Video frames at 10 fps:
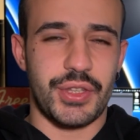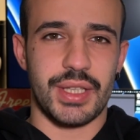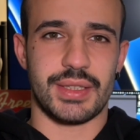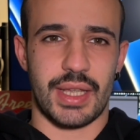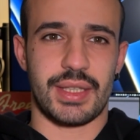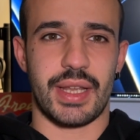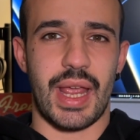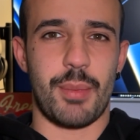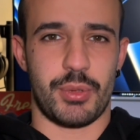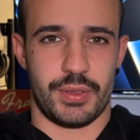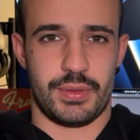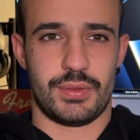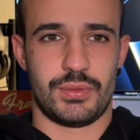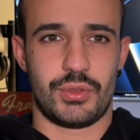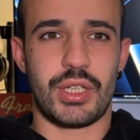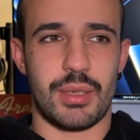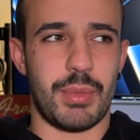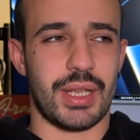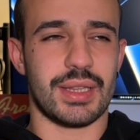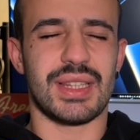thing that can happen. You're
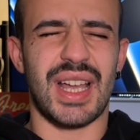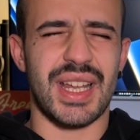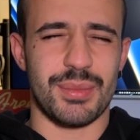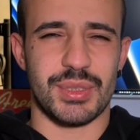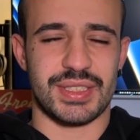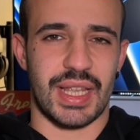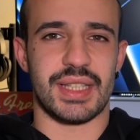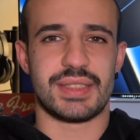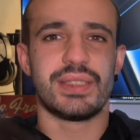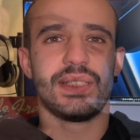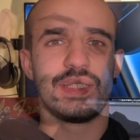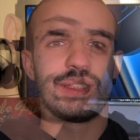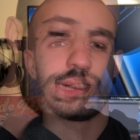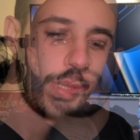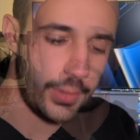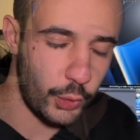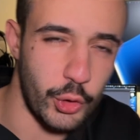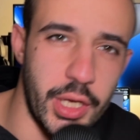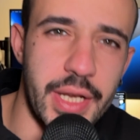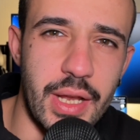gonna make a lot of mistakes.
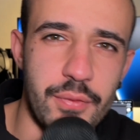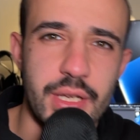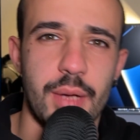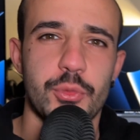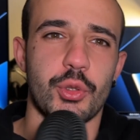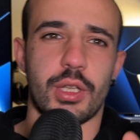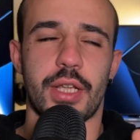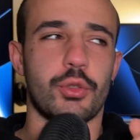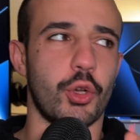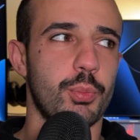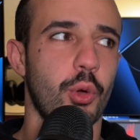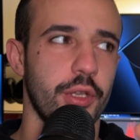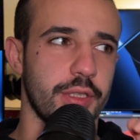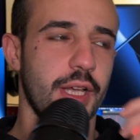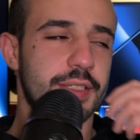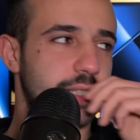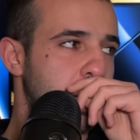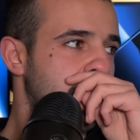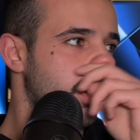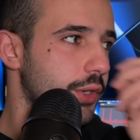Okay, and then we come to the like third point, guys,
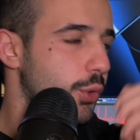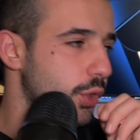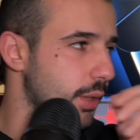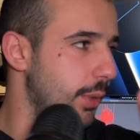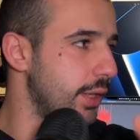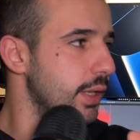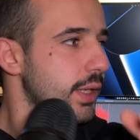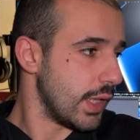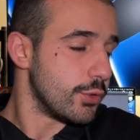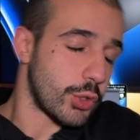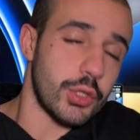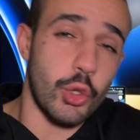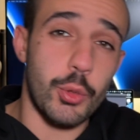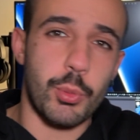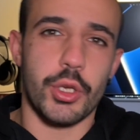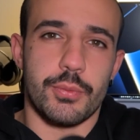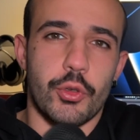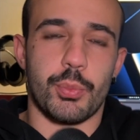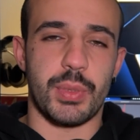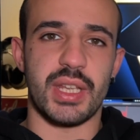that I want to talk about. So the third point
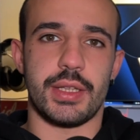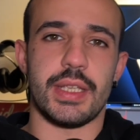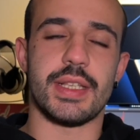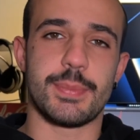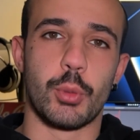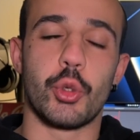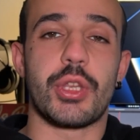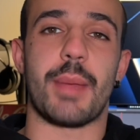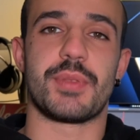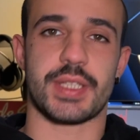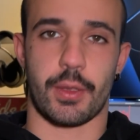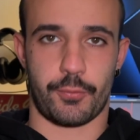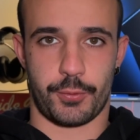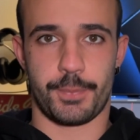would be these bootcamp stuff.